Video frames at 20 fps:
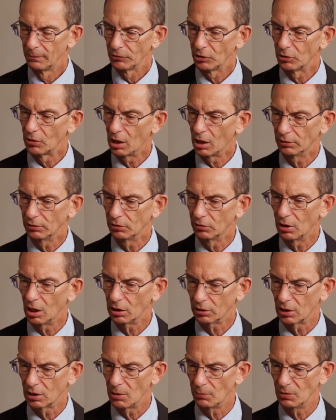You're not you're
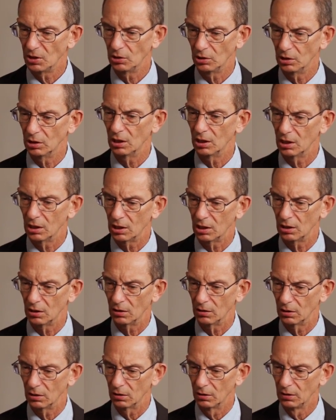not coming to
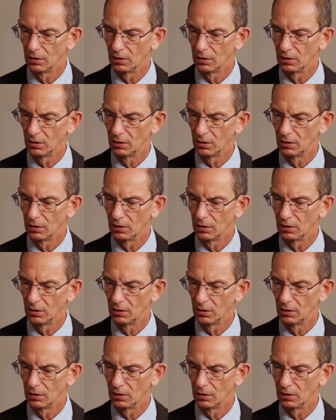any